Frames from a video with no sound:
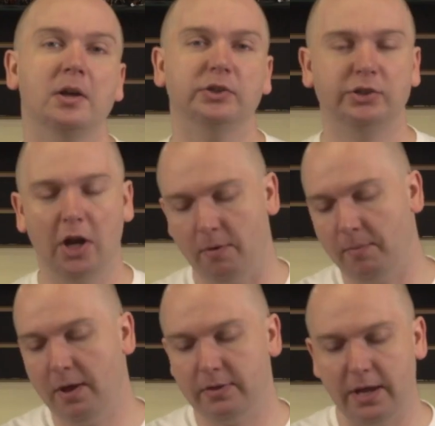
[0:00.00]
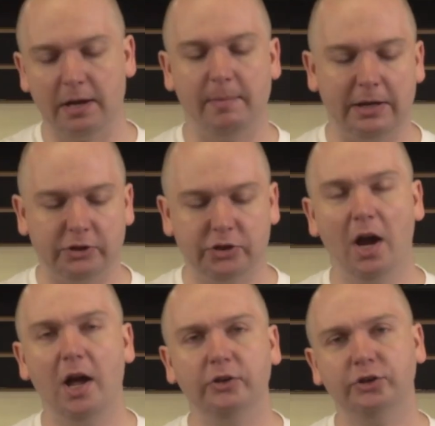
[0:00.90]
So they're going to make a
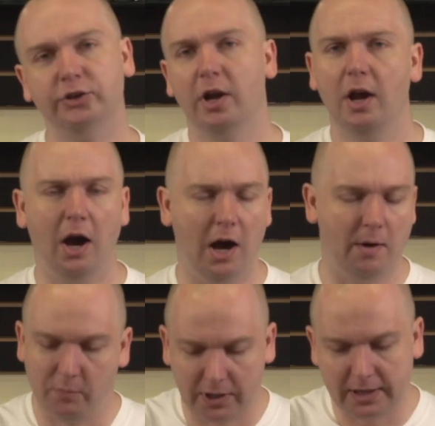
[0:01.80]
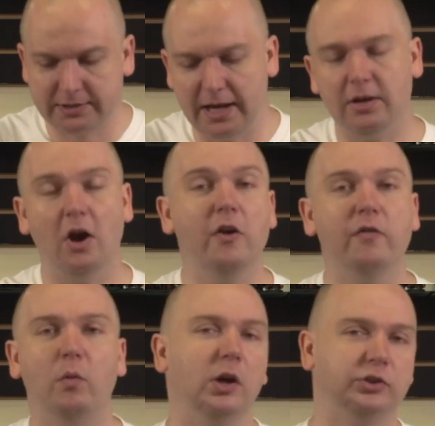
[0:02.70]
charge. We're going to take
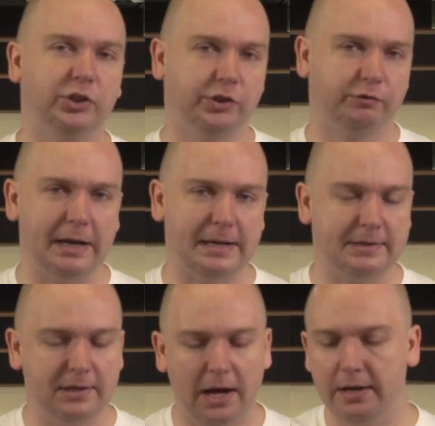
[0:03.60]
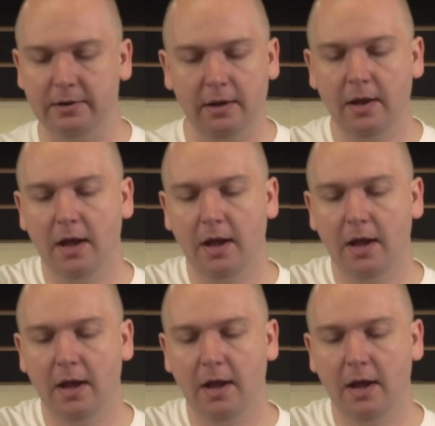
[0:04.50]
Overwatch as read and done,